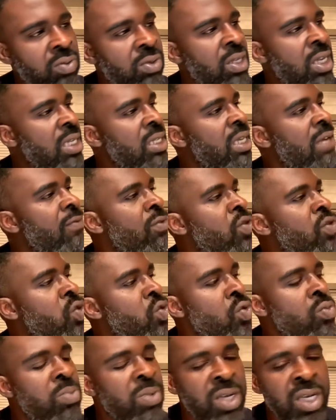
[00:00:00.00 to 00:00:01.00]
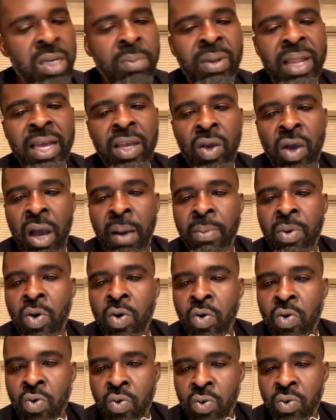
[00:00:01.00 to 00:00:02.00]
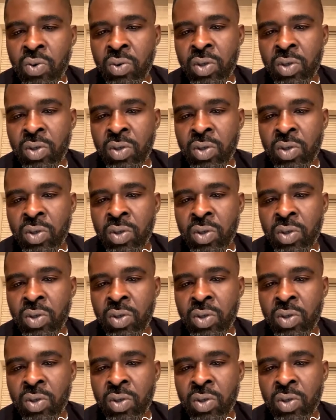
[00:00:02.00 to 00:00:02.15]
they give you $2 million, you be like, yo, I'm cool.